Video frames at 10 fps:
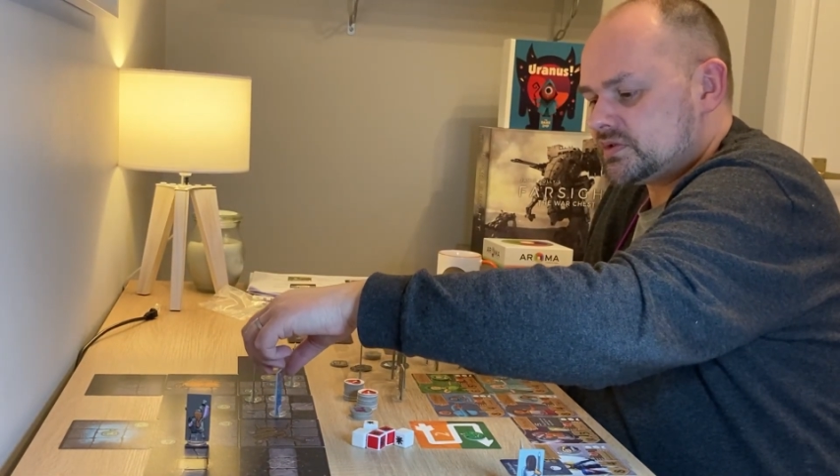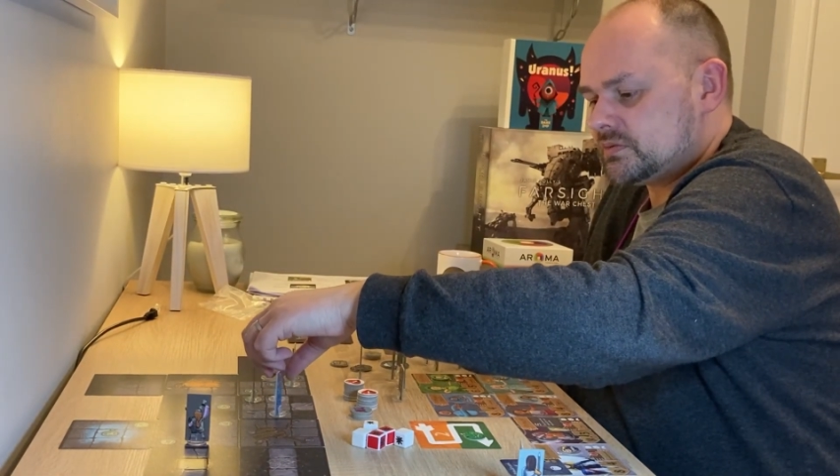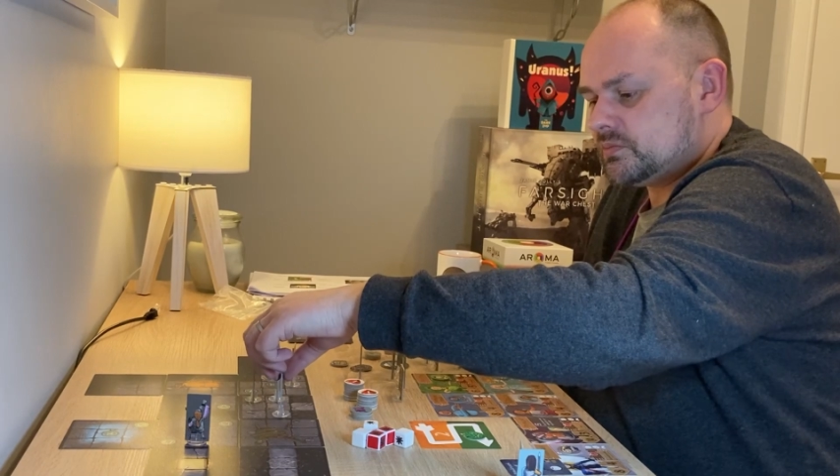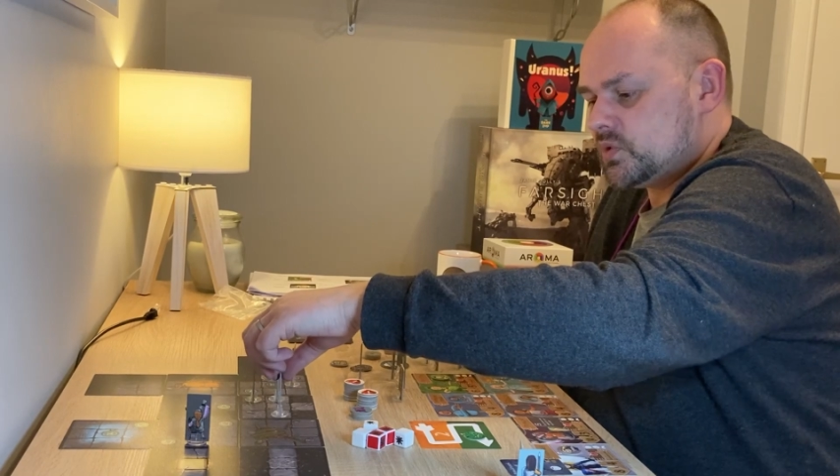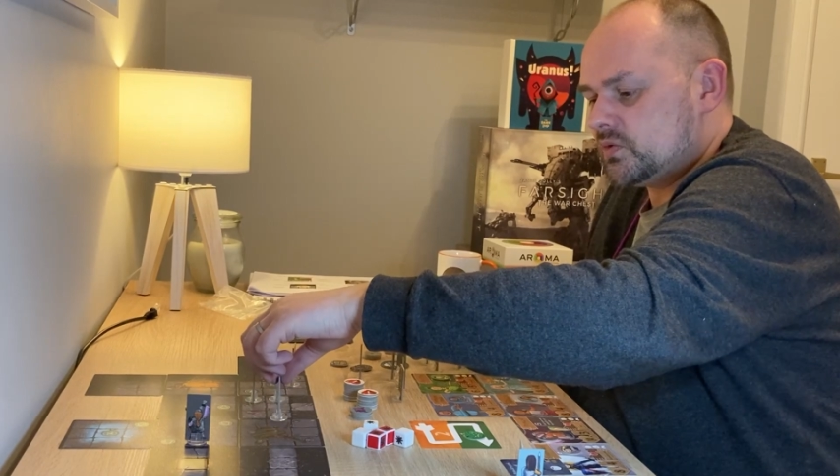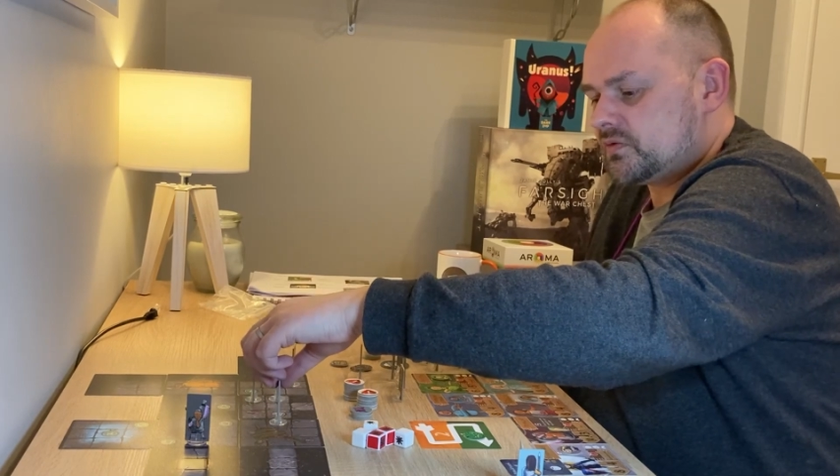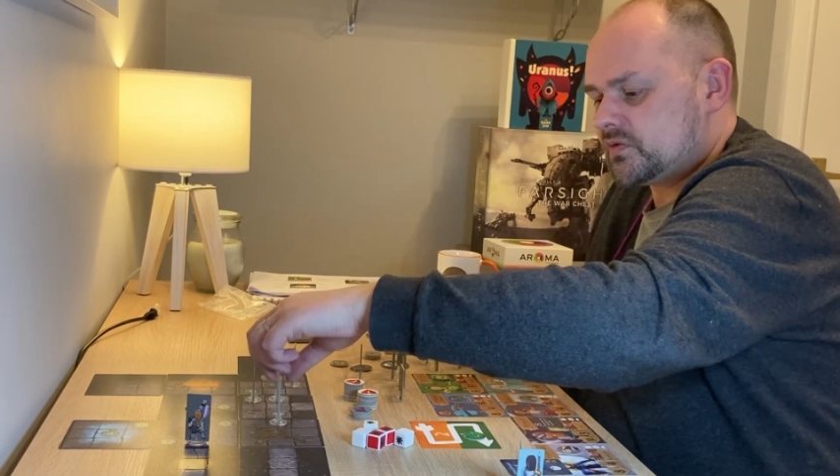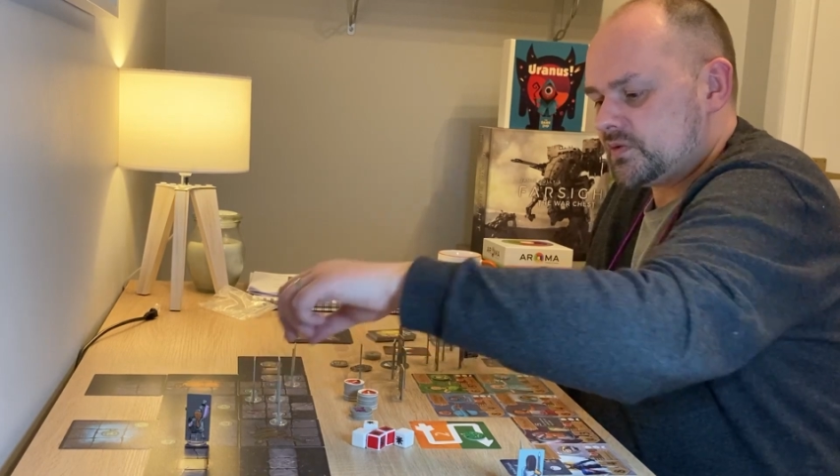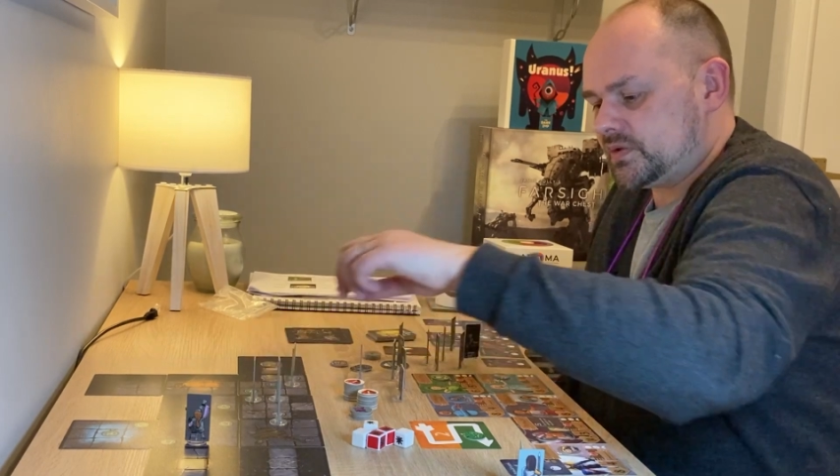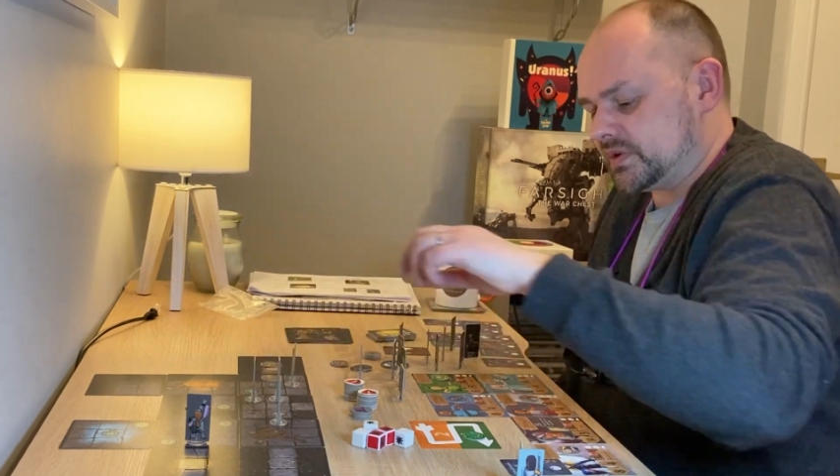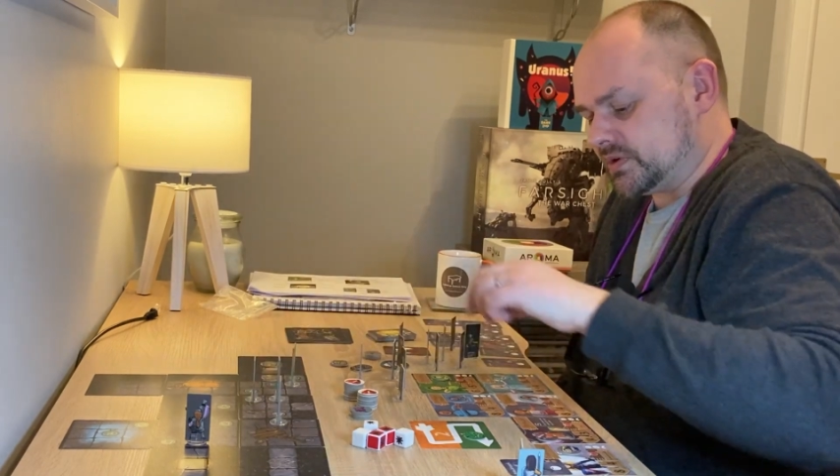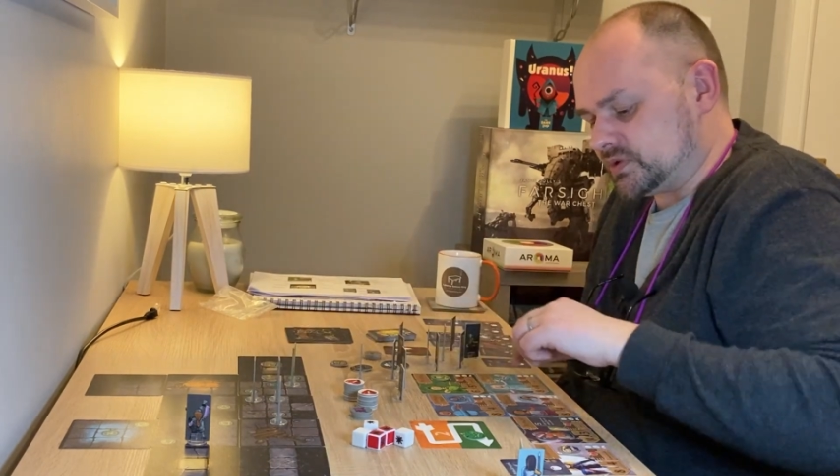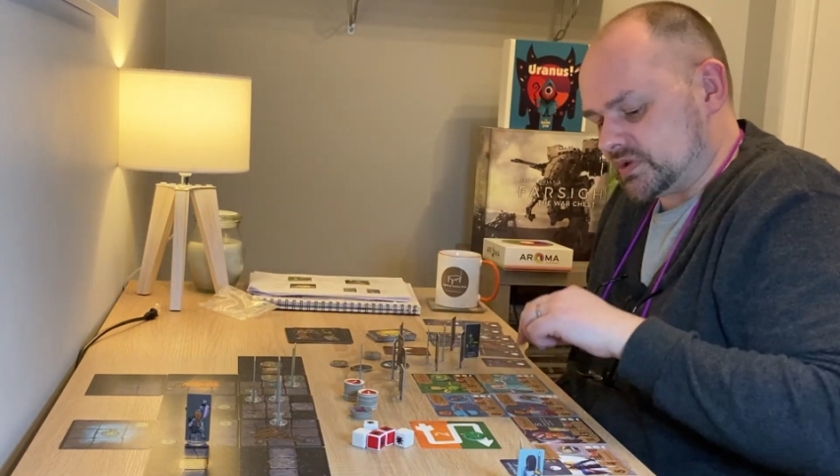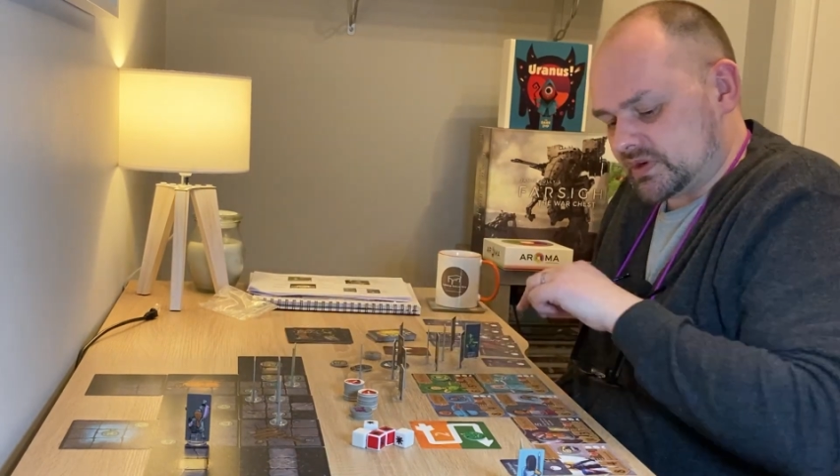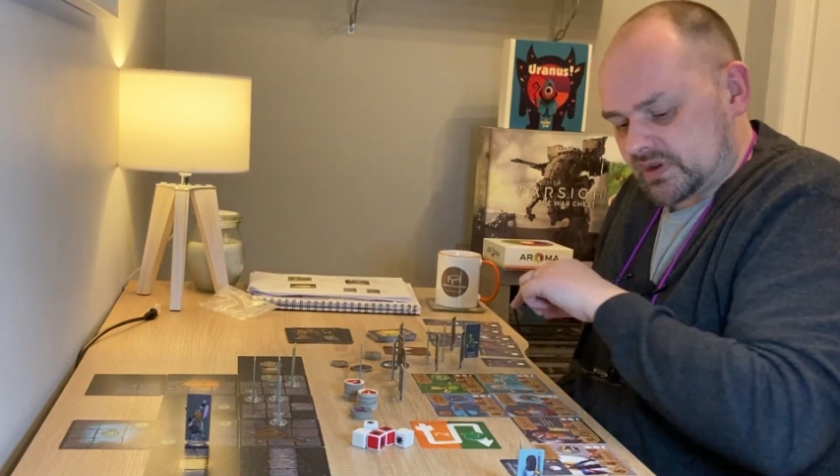to move through the dungeon,